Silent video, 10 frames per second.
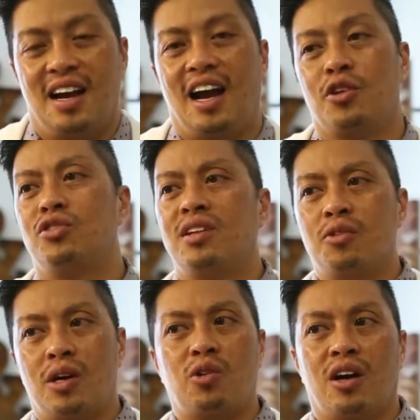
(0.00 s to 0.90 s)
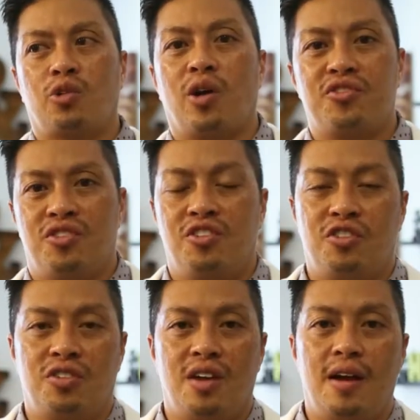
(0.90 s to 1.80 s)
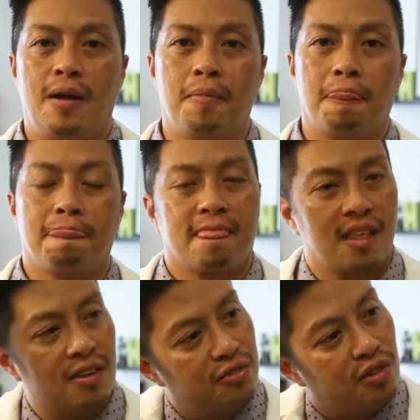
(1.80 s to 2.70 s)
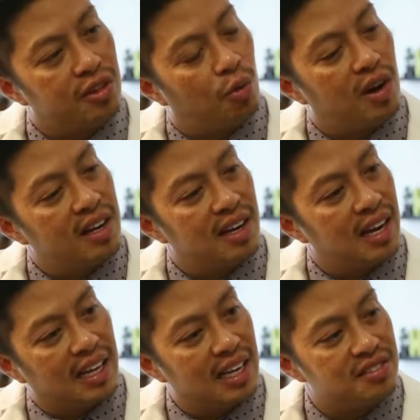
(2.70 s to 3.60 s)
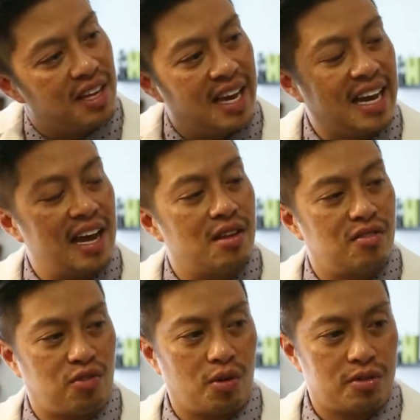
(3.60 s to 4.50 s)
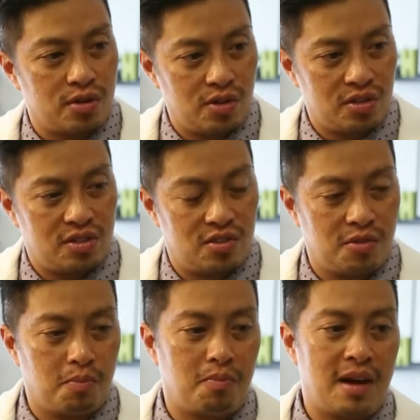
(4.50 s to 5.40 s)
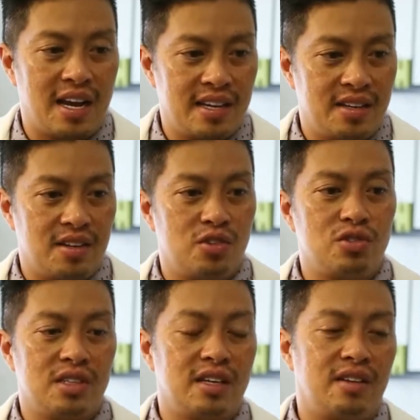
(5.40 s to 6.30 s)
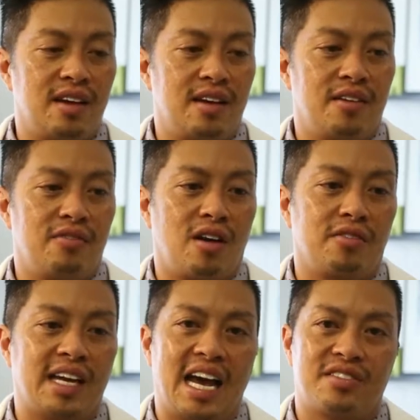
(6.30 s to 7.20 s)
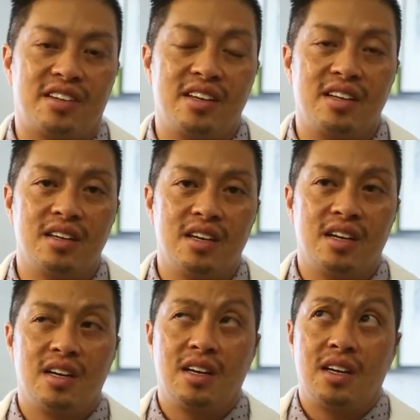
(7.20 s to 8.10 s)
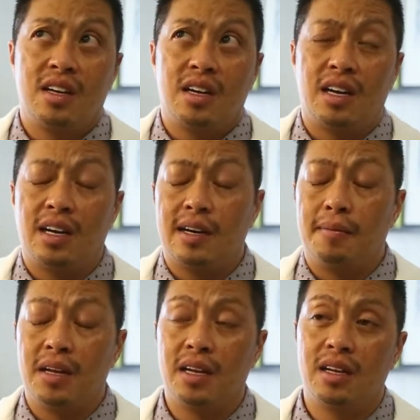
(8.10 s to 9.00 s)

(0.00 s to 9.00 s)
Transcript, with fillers: uh, usually the red card questions um, for the one, like let's say I had sore throat, so mine usually involved asking um,